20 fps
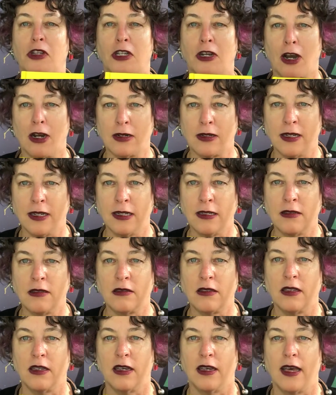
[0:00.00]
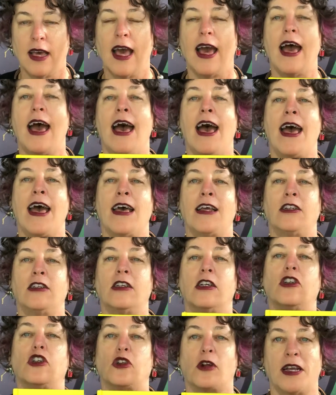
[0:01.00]
darkness and
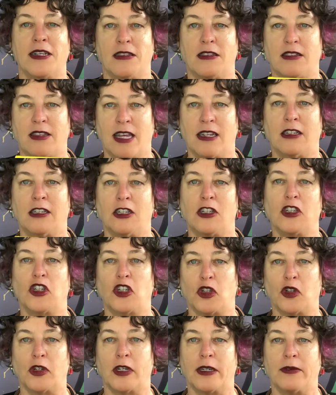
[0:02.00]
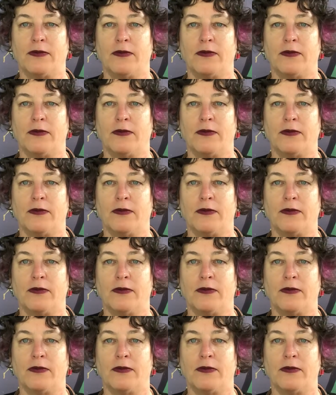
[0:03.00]
transcendent joy.